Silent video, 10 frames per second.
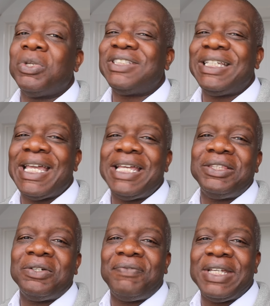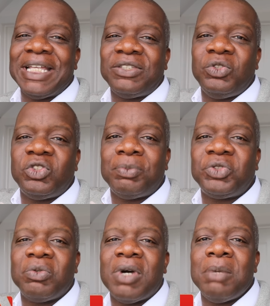once again, don't forget to
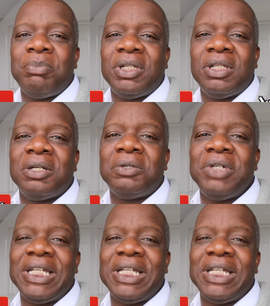subscribe below